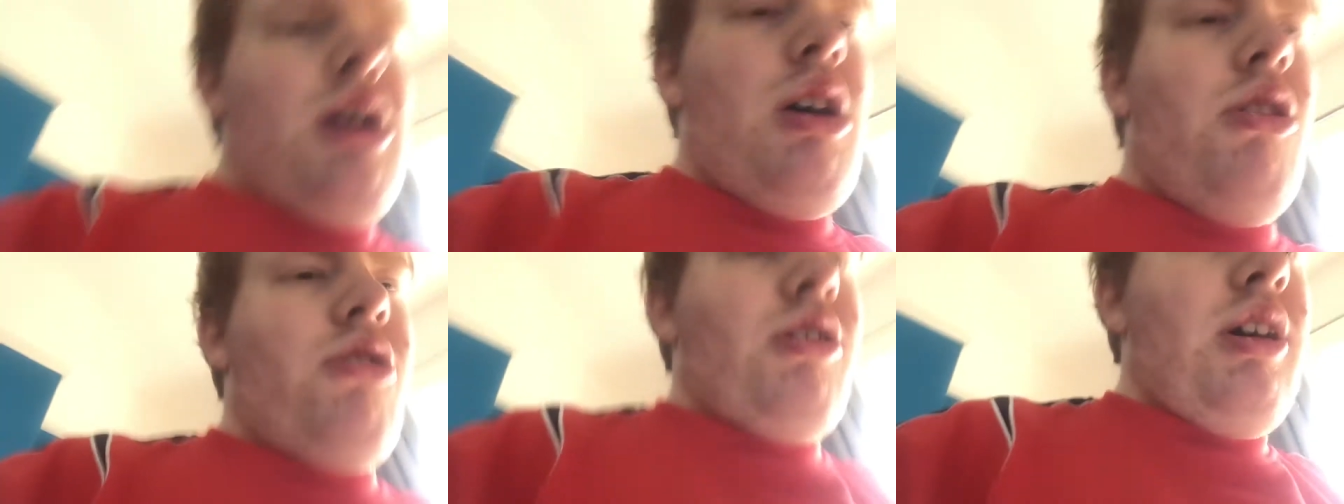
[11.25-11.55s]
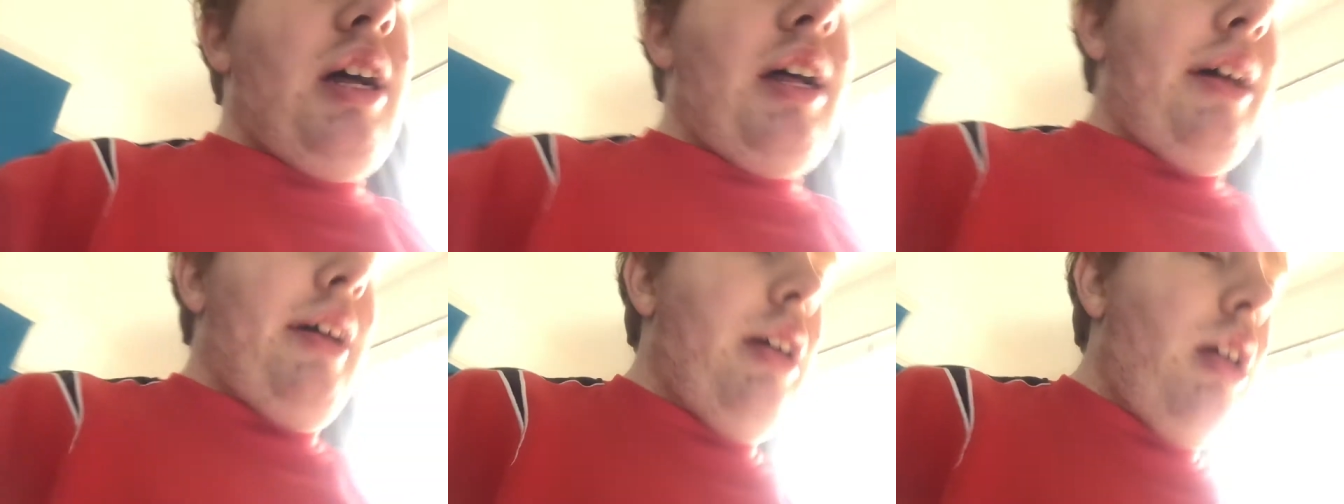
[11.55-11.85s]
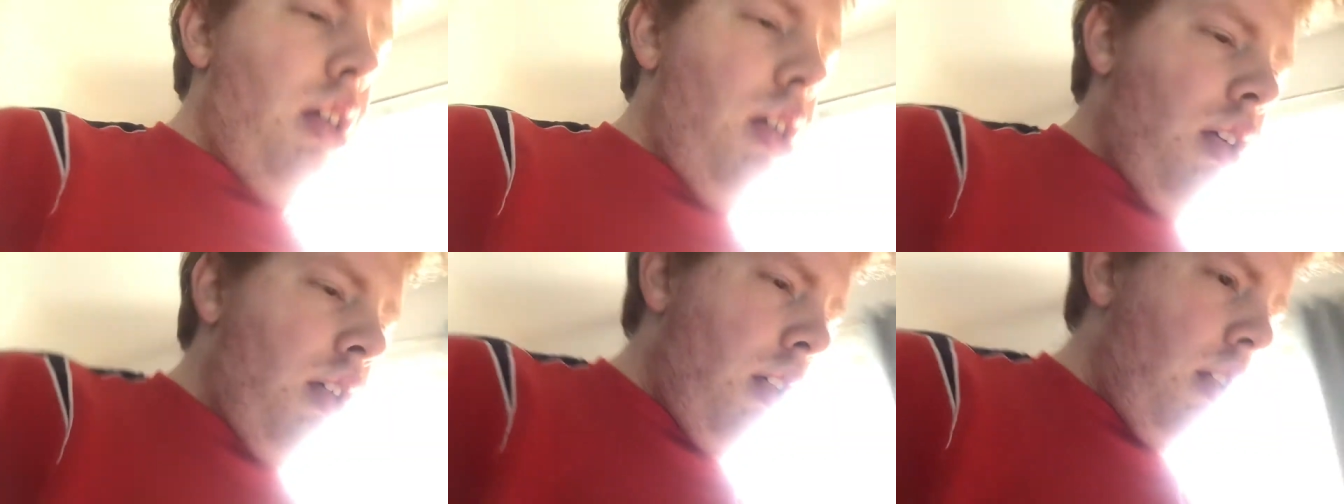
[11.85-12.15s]

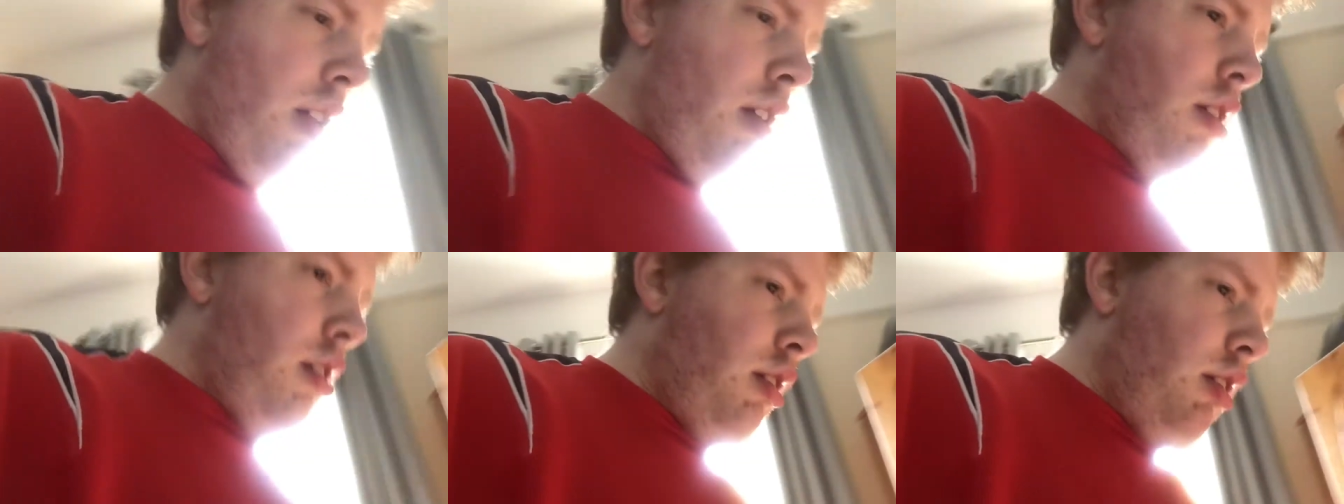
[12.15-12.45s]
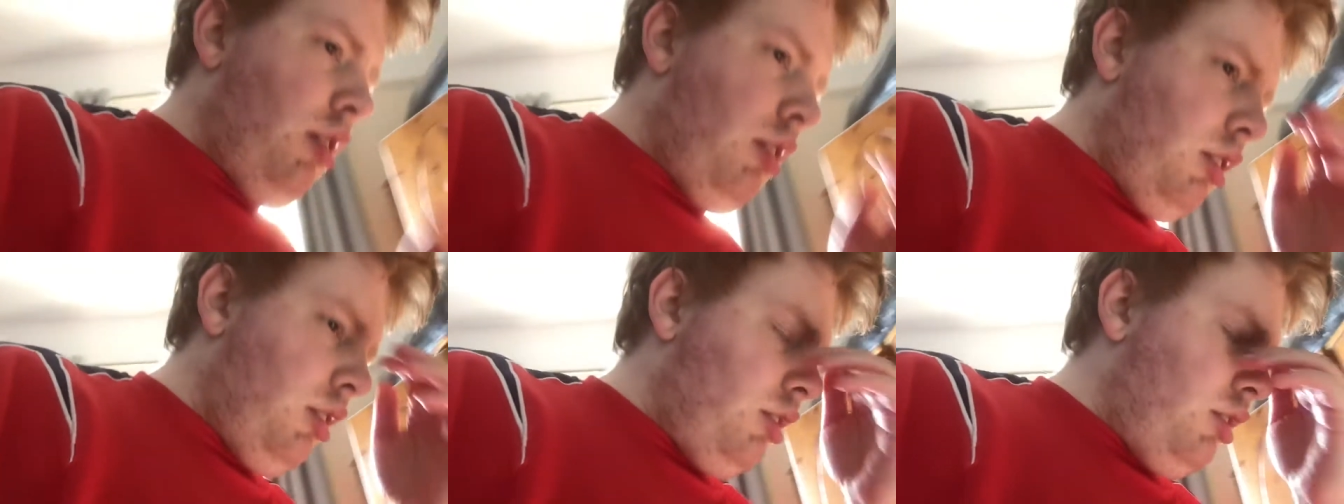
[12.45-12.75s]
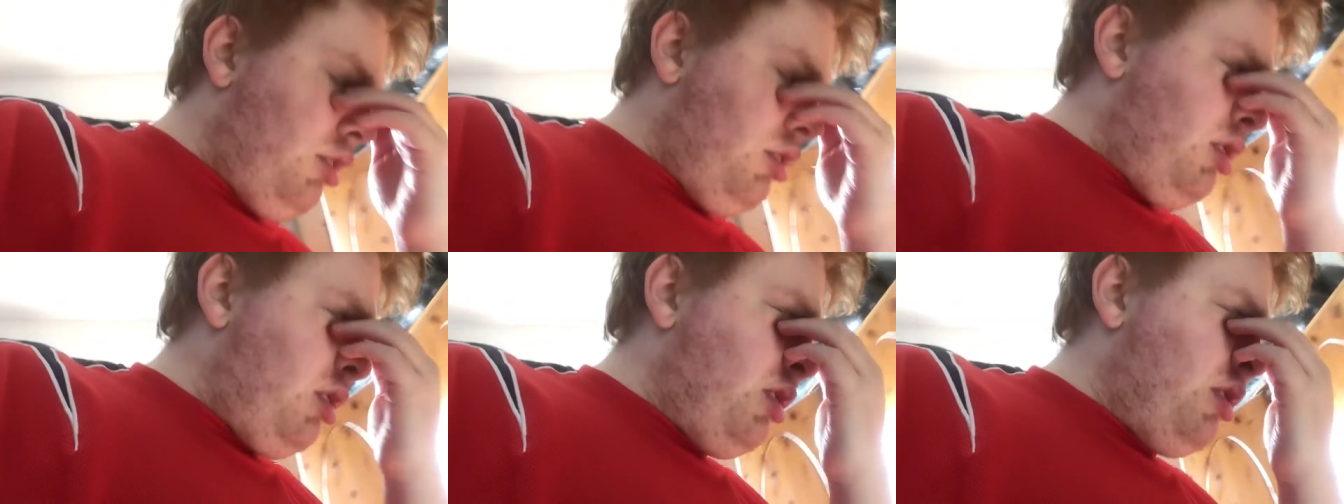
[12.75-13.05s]
Okay?
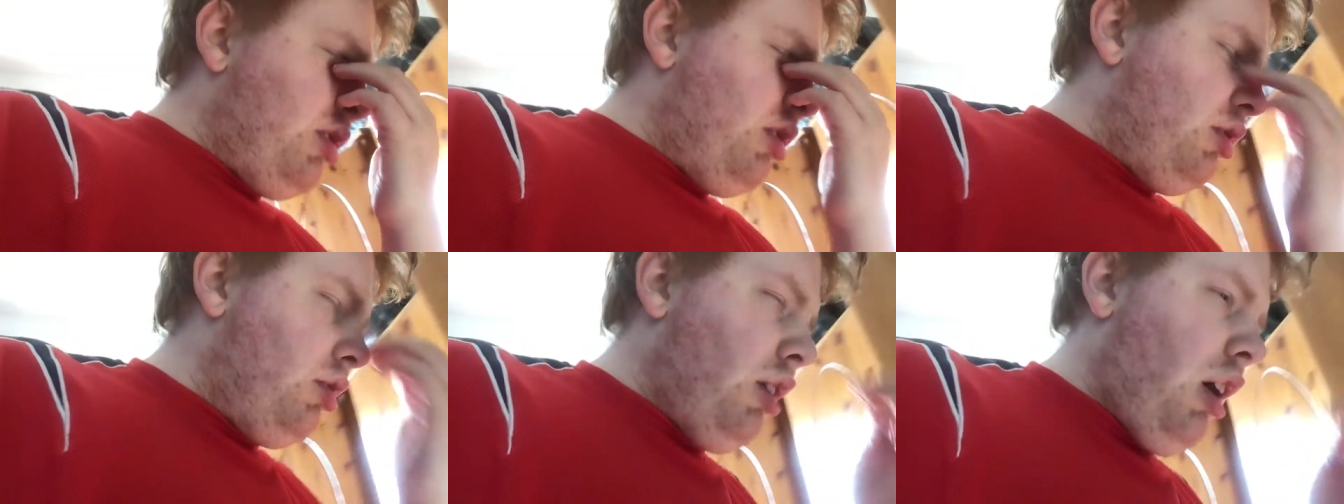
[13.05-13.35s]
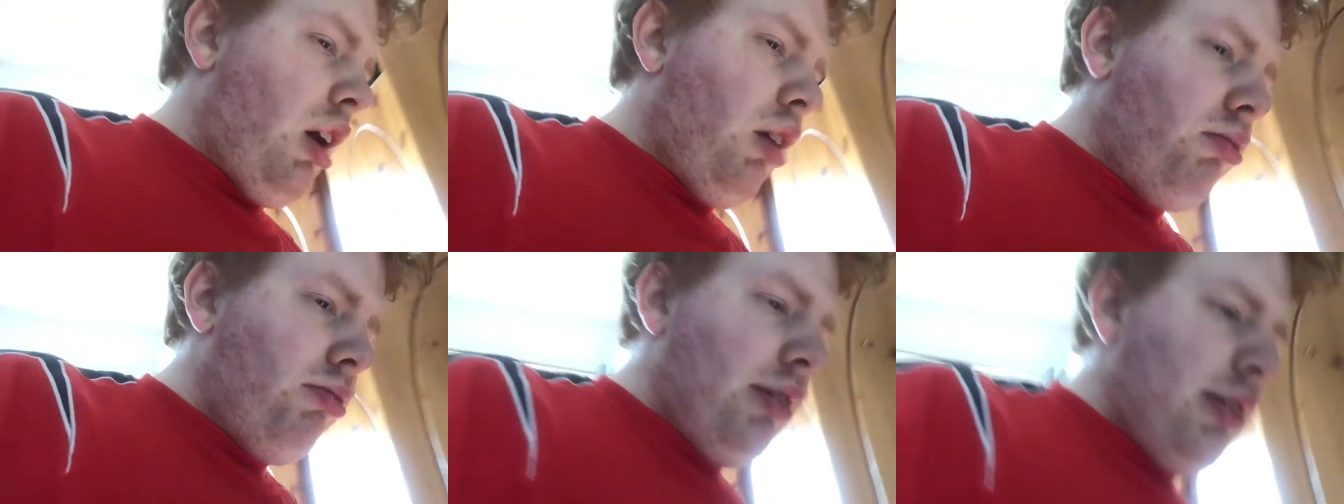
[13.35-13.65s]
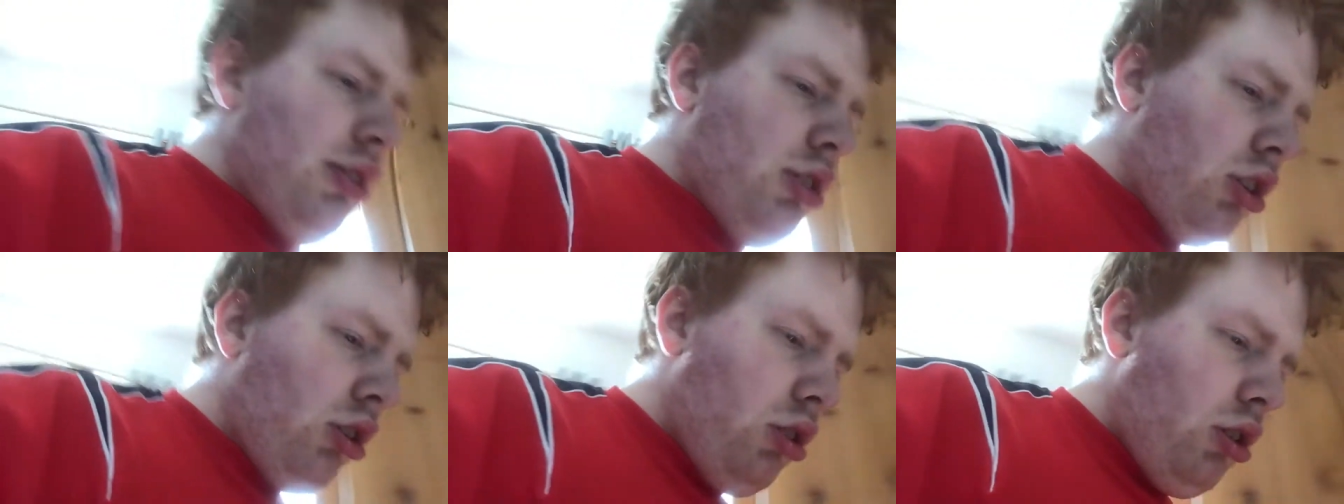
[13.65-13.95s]
Now, I
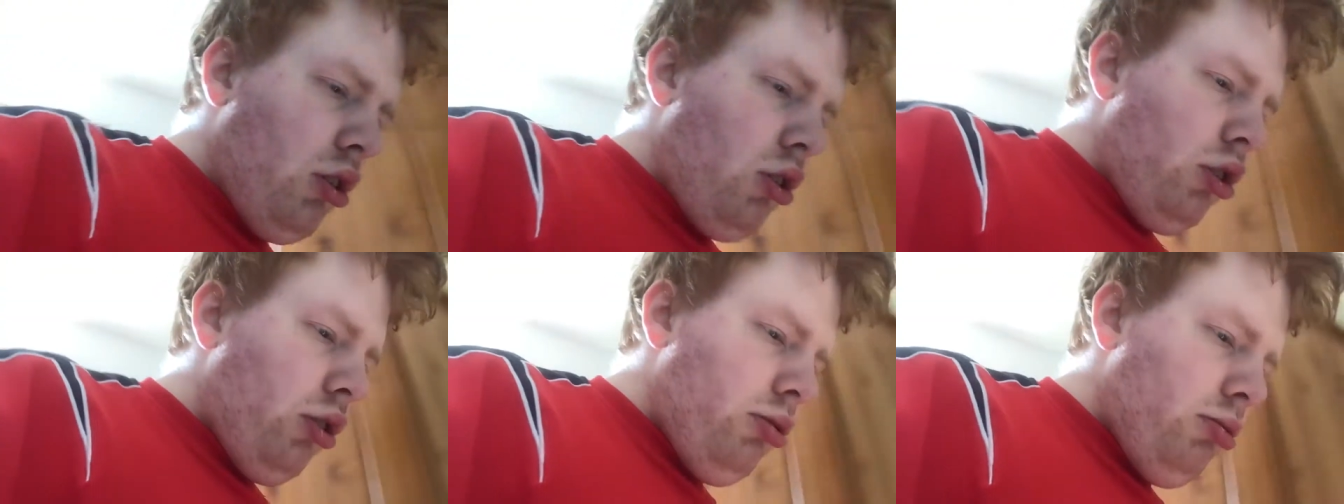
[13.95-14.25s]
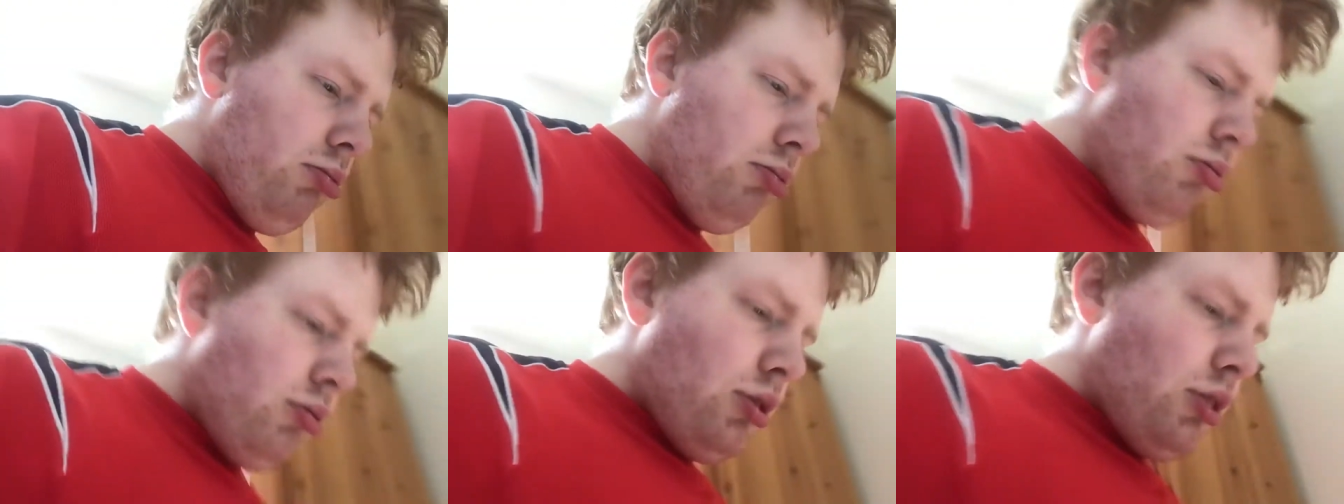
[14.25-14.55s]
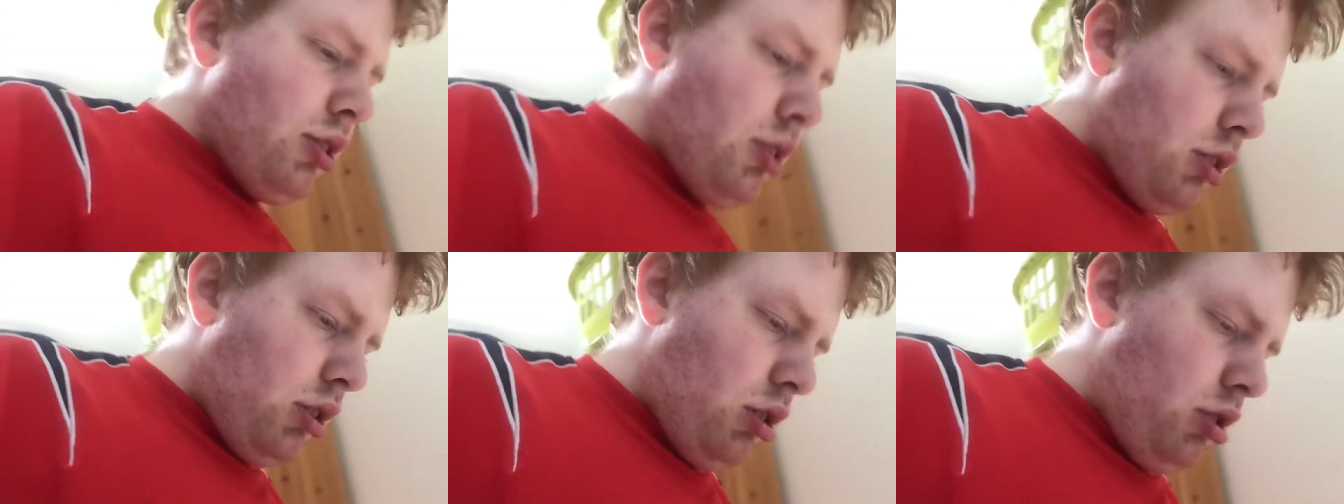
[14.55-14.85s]
went on the
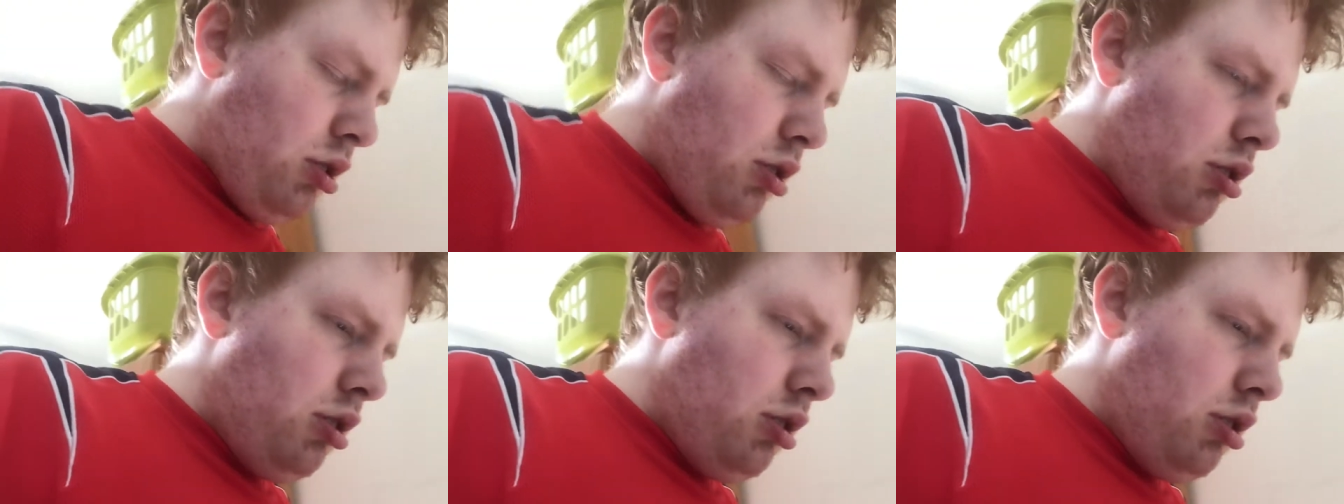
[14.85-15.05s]
news.